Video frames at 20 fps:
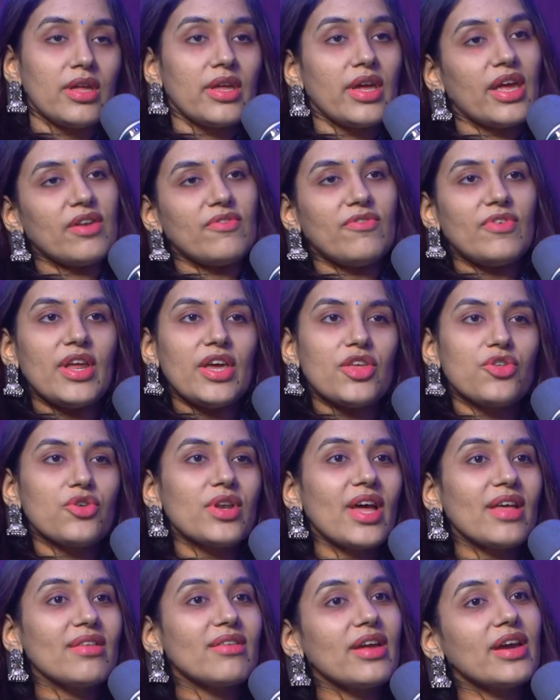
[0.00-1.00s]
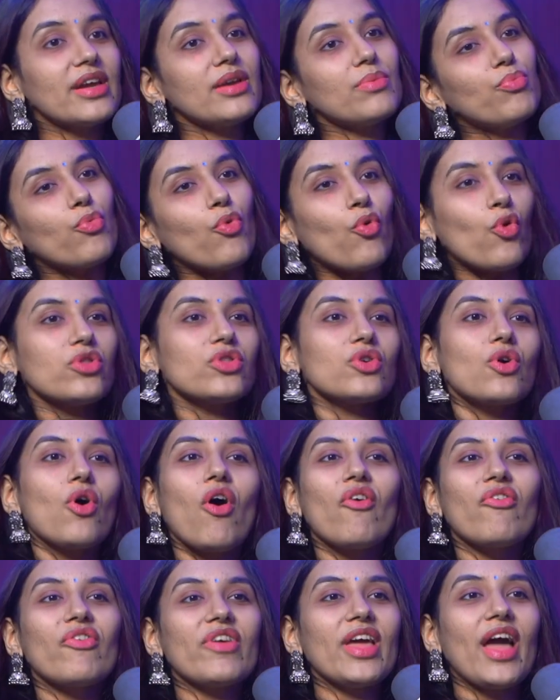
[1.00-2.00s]
Inflation has hit both
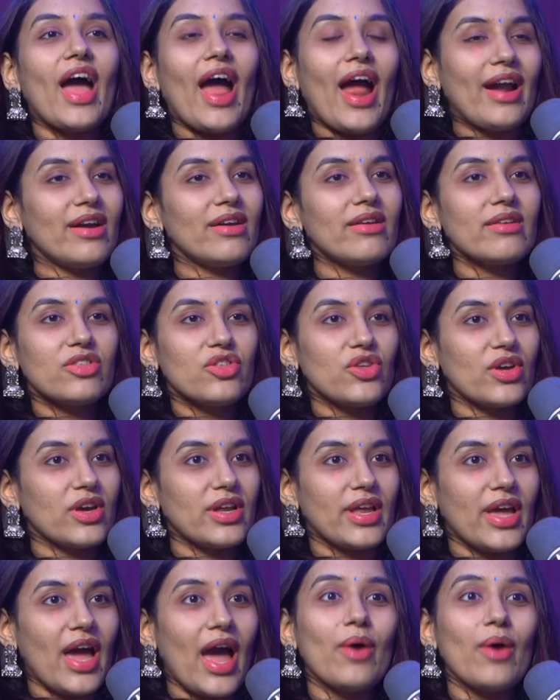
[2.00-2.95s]
coffee and chicory.